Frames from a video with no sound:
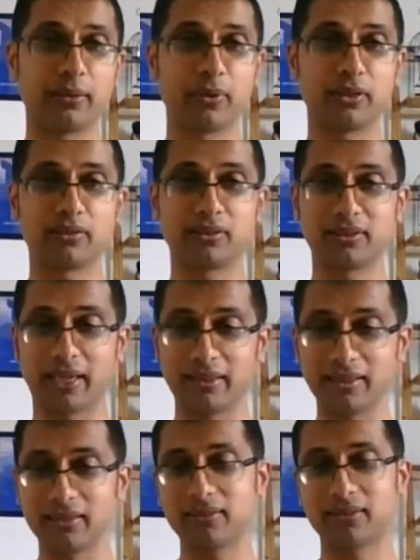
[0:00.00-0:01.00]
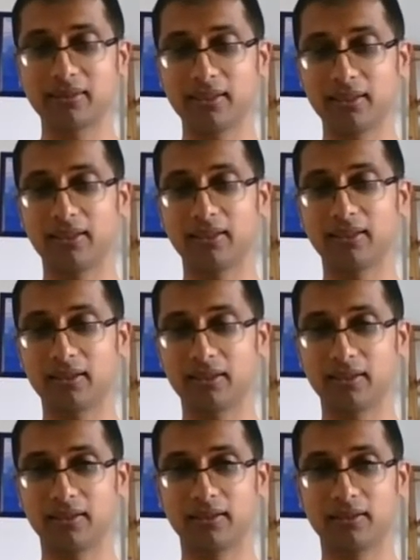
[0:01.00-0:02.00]
because the tendency,
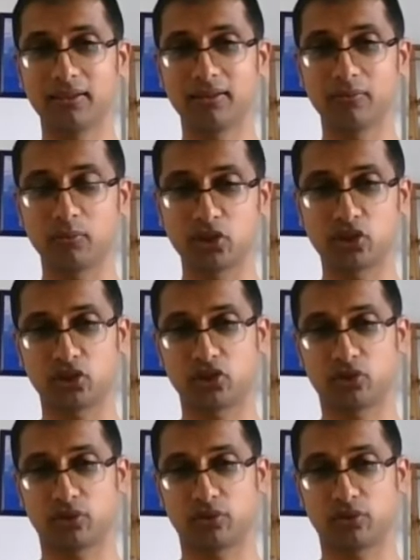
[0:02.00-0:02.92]
which